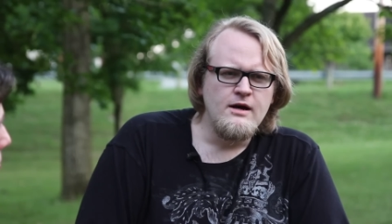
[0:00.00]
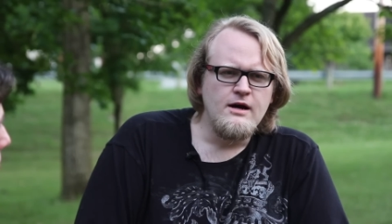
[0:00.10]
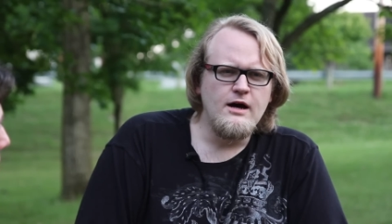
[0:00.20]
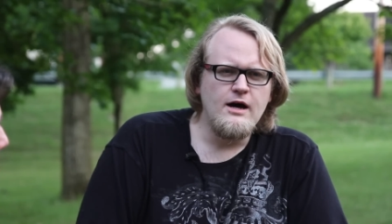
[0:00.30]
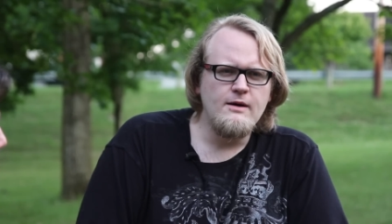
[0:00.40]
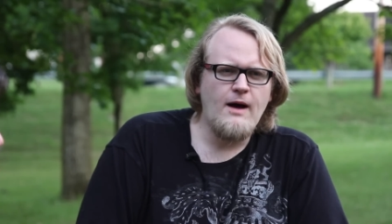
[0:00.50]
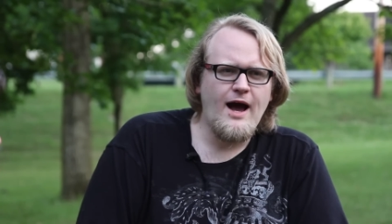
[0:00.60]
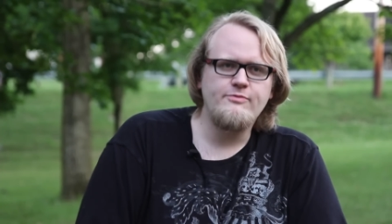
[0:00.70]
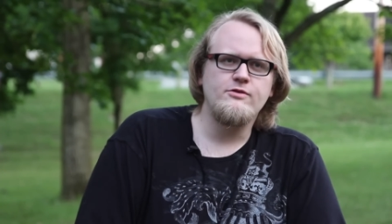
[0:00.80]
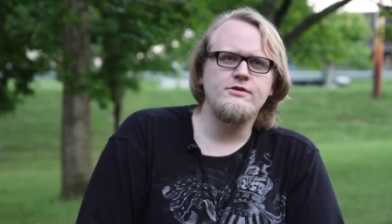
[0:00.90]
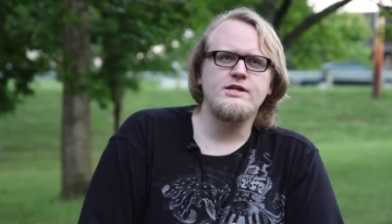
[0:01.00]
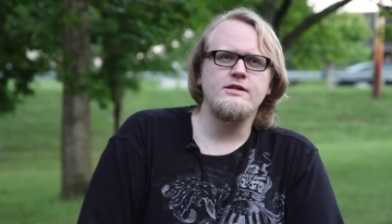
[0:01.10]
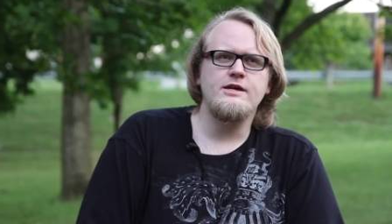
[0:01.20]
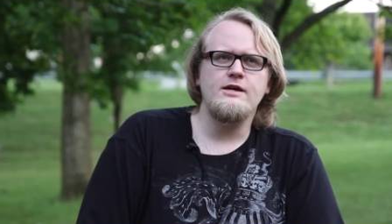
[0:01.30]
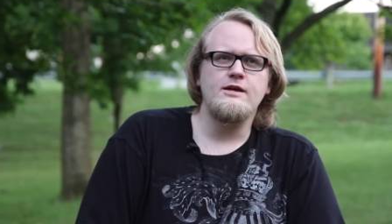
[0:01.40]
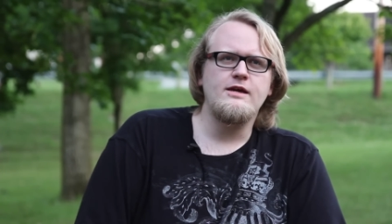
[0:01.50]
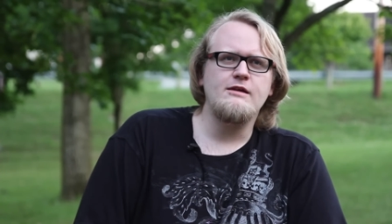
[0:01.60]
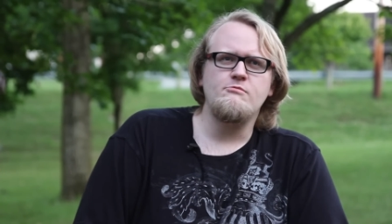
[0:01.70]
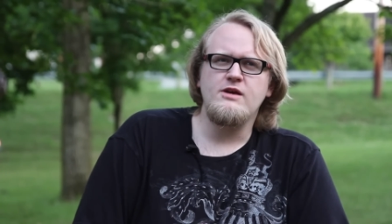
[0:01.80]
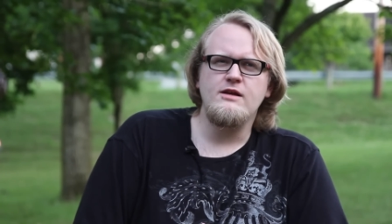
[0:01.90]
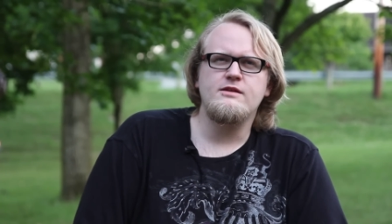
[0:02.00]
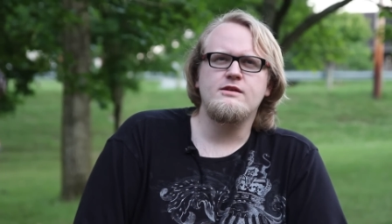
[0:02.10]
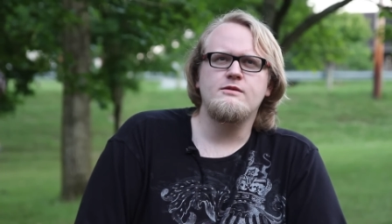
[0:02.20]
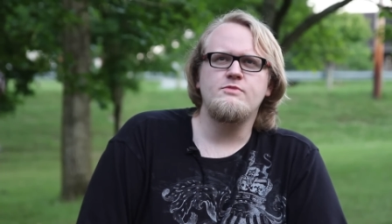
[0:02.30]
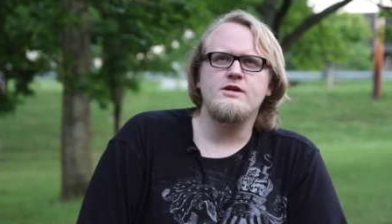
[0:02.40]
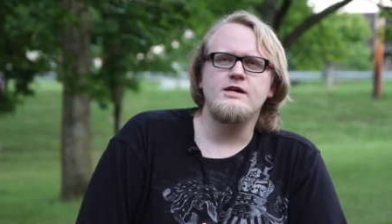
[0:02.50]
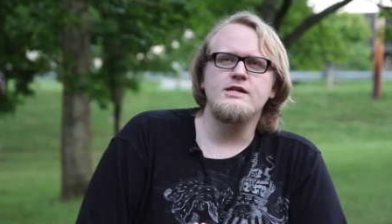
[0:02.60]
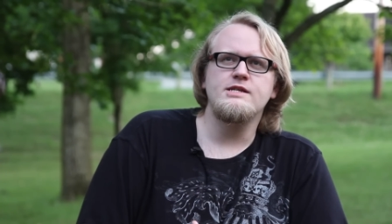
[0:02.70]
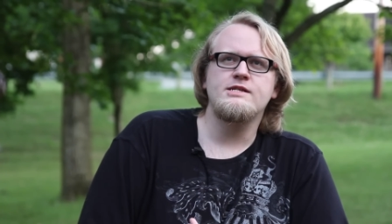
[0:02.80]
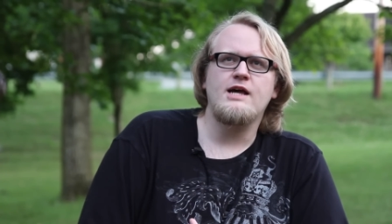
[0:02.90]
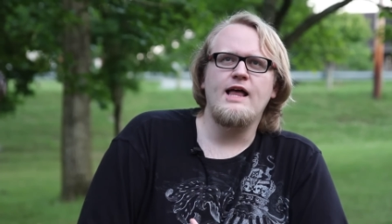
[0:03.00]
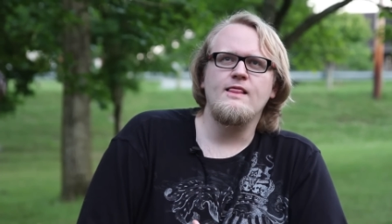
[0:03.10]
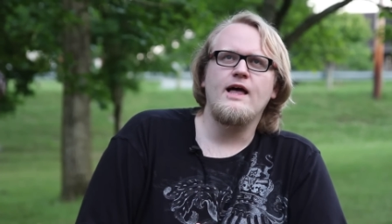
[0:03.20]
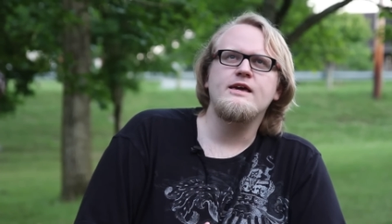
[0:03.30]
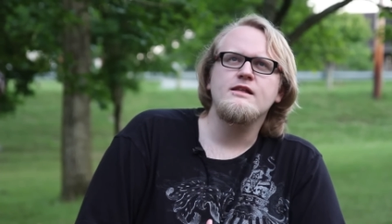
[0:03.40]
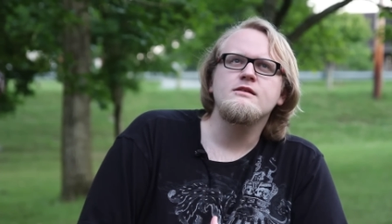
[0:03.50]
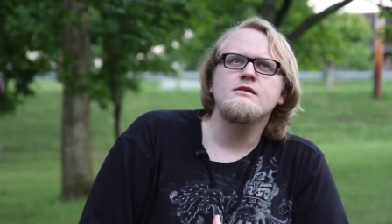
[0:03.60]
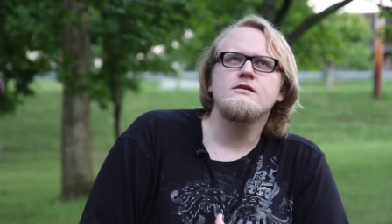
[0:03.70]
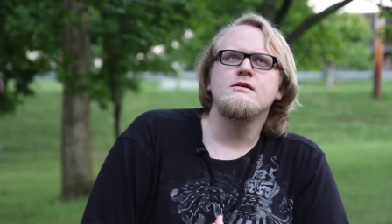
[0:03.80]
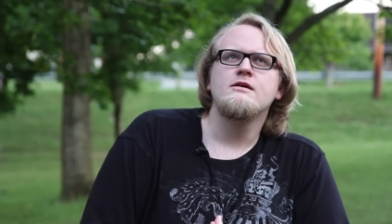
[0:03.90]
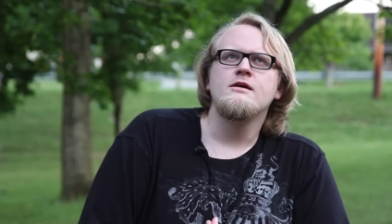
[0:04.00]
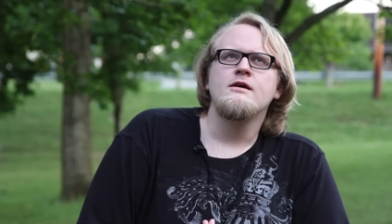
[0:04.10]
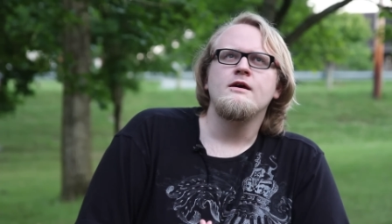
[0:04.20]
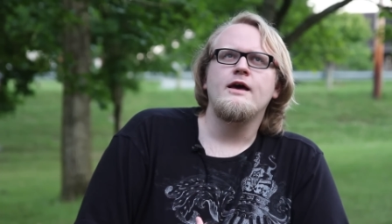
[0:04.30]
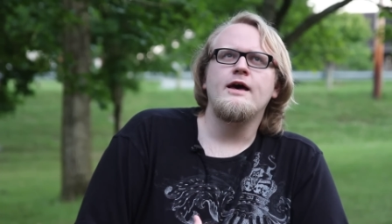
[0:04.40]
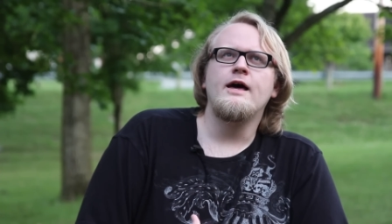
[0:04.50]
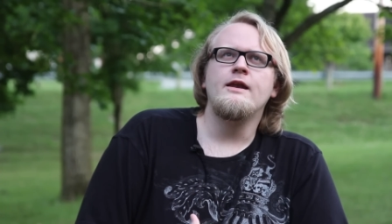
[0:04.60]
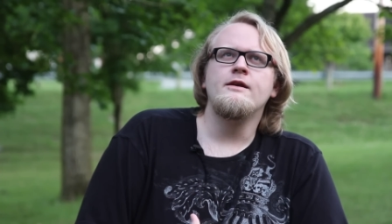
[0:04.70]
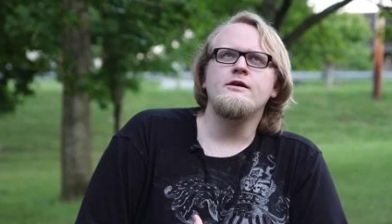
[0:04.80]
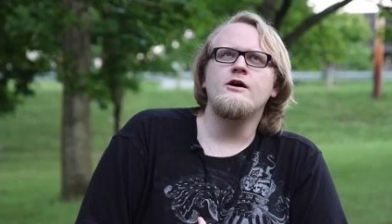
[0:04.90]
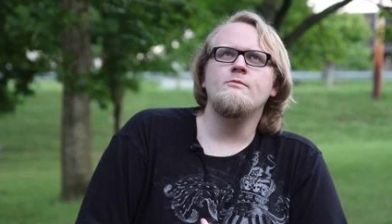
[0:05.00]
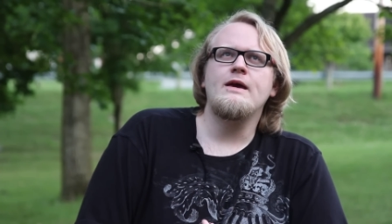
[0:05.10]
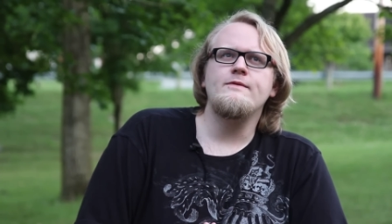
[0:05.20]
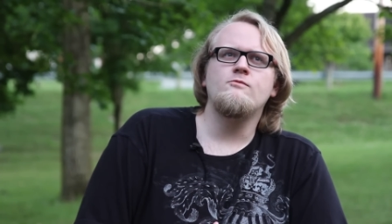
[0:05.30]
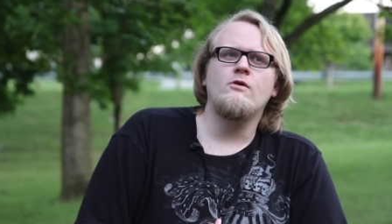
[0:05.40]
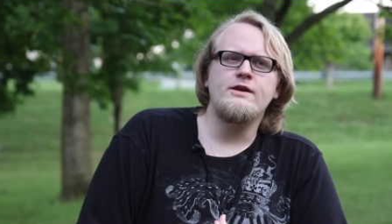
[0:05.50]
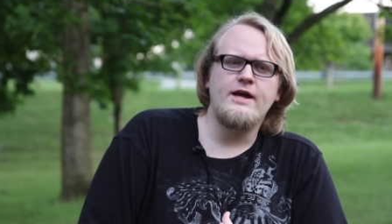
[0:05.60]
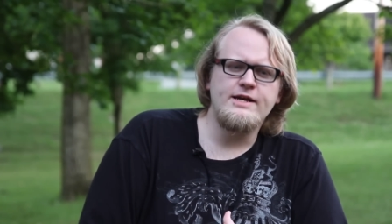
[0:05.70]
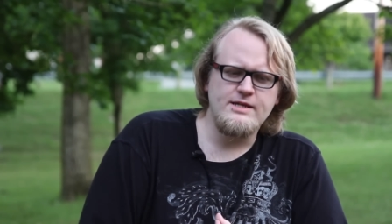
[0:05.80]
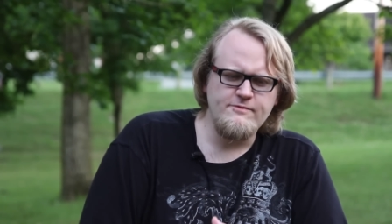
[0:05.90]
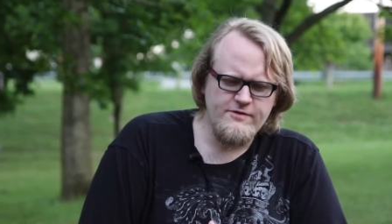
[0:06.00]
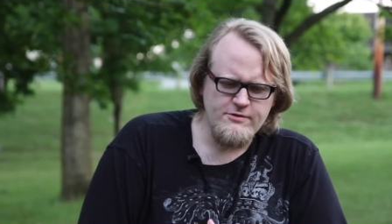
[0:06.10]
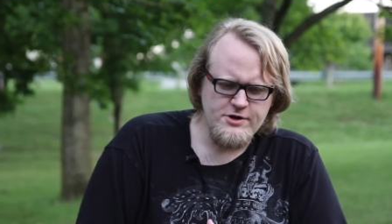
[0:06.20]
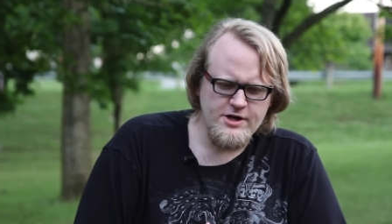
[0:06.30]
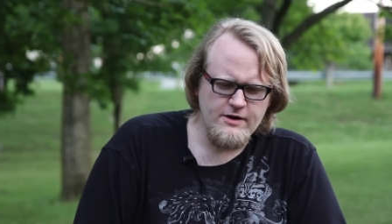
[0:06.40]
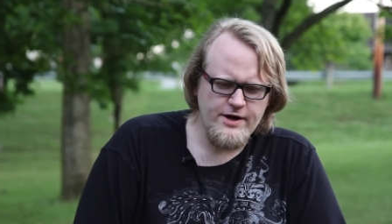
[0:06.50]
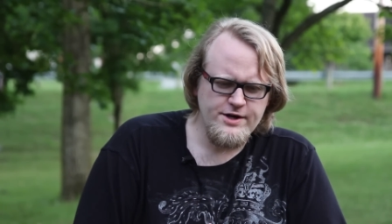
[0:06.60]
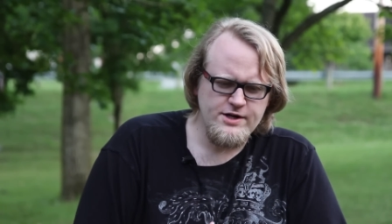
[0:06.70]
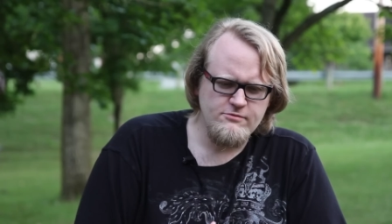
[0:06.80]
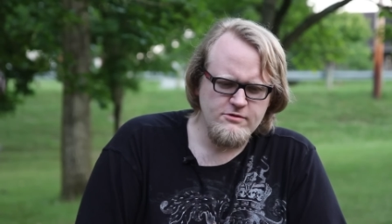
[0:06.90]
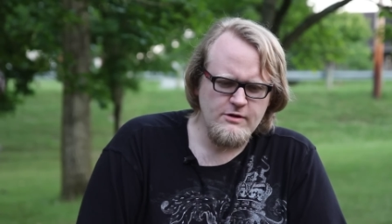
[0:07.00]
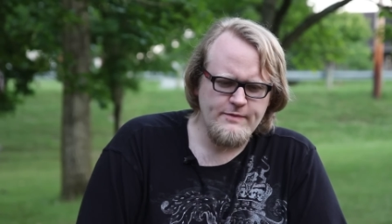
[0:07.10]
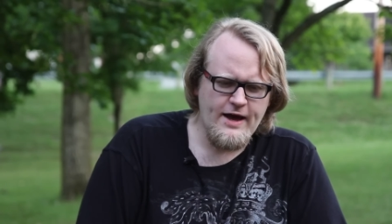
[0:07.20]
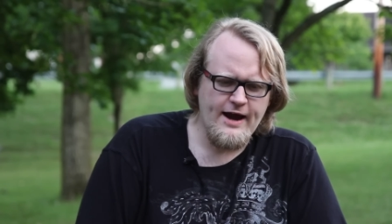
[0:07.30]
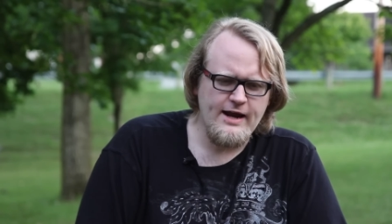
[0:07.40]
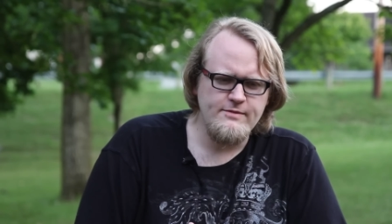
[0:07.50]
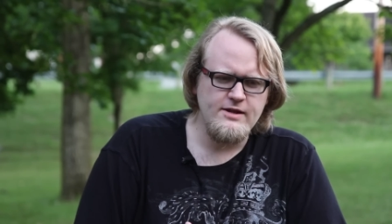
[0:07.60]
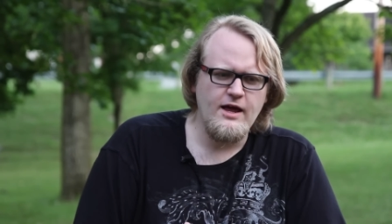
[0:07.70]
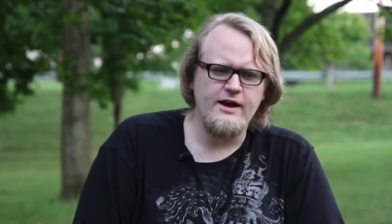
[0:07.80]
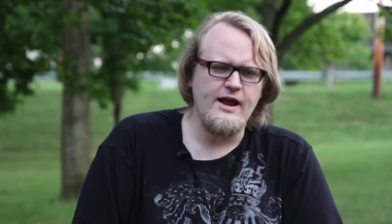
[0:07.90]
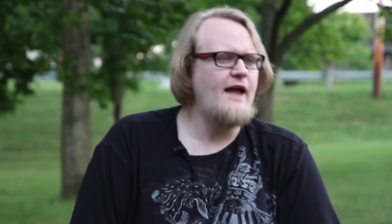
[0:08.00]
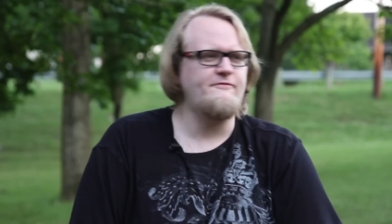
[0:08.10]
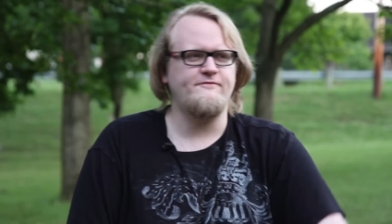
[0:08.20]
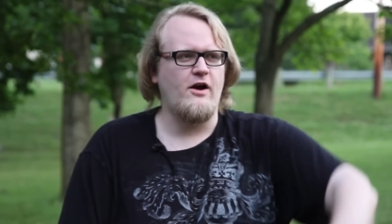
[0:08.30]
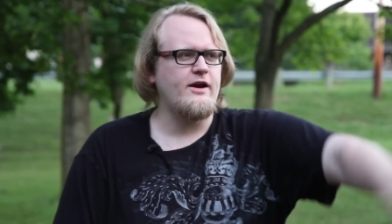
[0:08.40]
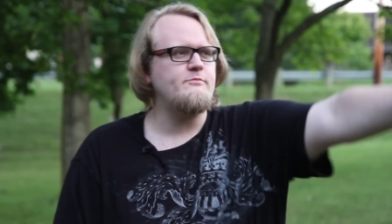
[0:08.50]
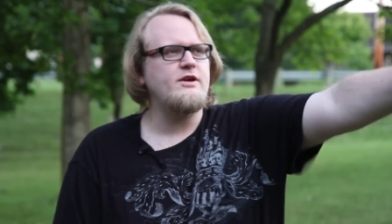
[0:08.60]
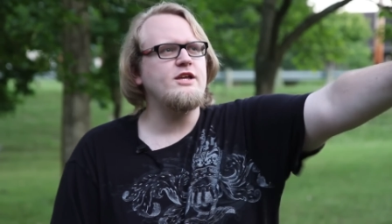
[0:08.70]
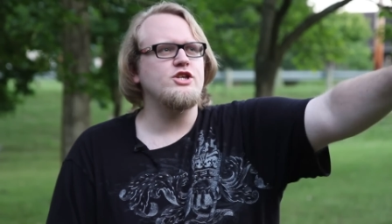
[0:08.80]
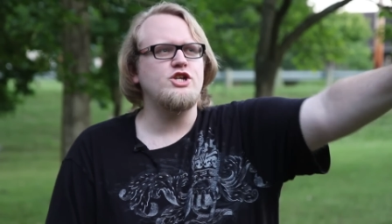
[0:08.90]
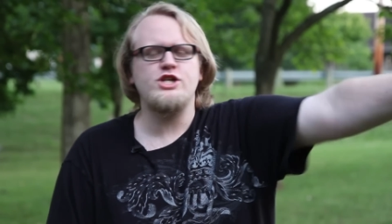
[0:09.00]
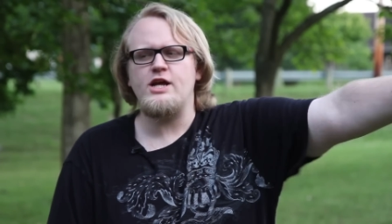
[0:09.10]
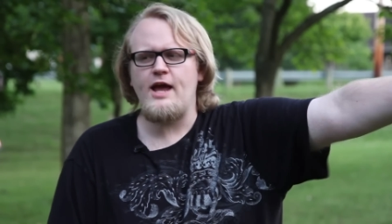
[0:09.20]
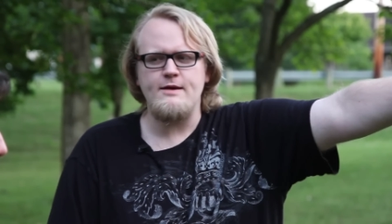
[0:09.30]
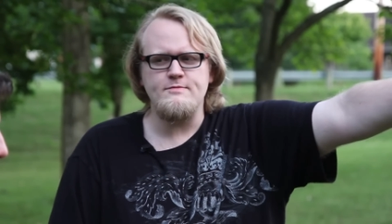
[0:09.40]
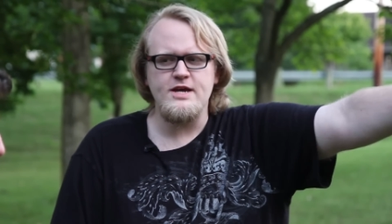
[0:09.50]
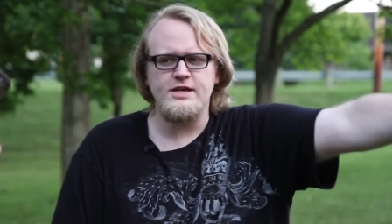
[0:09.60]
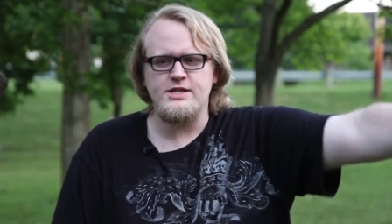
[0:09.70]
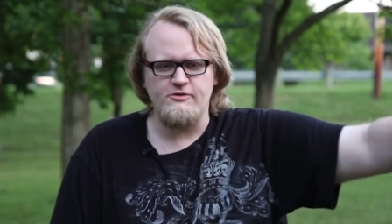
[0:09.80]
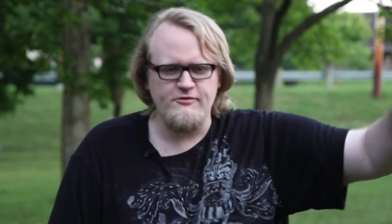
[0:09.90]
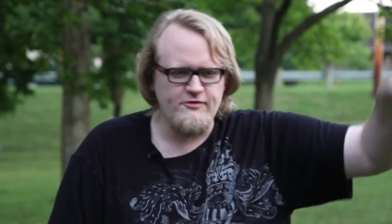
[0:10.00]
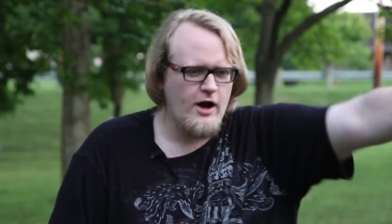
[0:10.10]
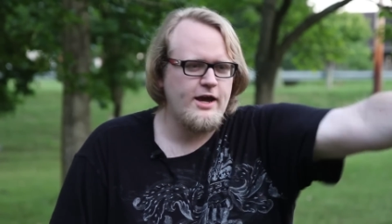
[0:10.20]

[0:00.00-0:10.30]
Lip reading: I personally eat meat because I like it. And, maybe one day some future generation will look back and be like, that fucking piece of shit ate meat, so fuck